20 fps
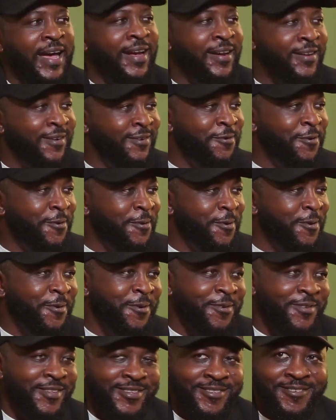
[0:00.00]
guy? You
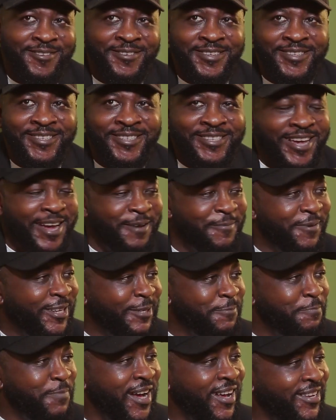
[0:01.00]
know, you know, his time
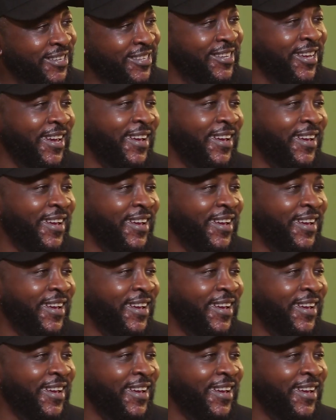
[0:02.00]
has passed.